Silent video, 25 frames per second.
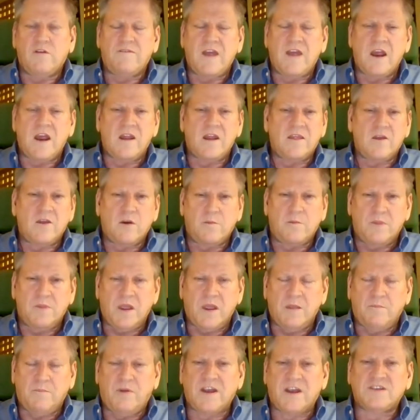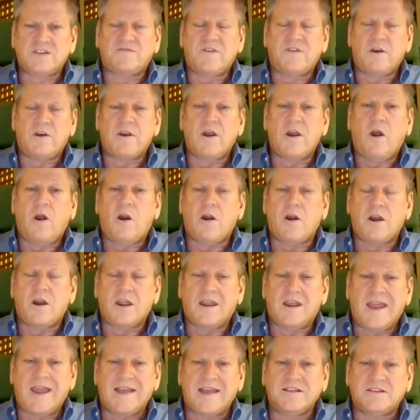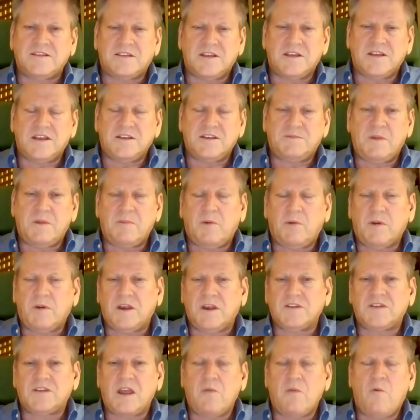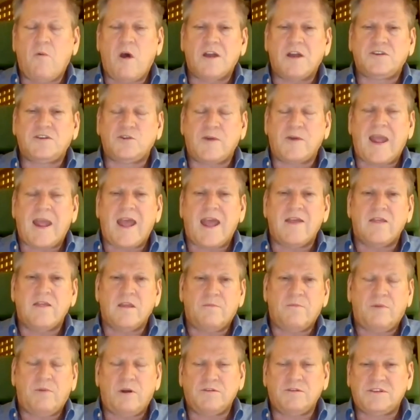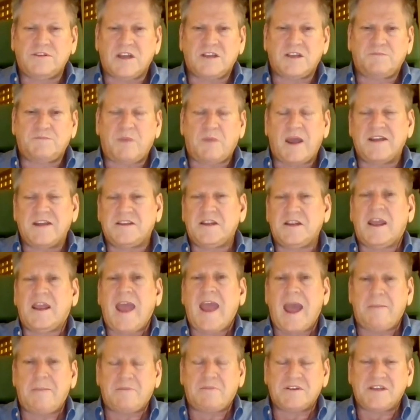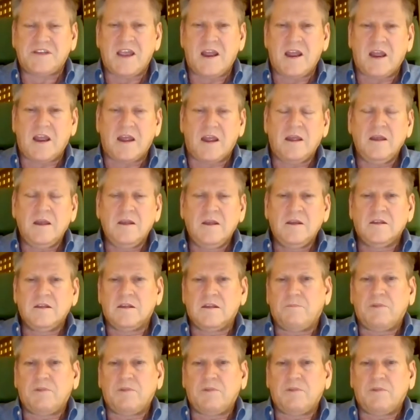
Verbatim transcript: motivated and they're being pressed very hard against these people because they want to end the protest by decapitating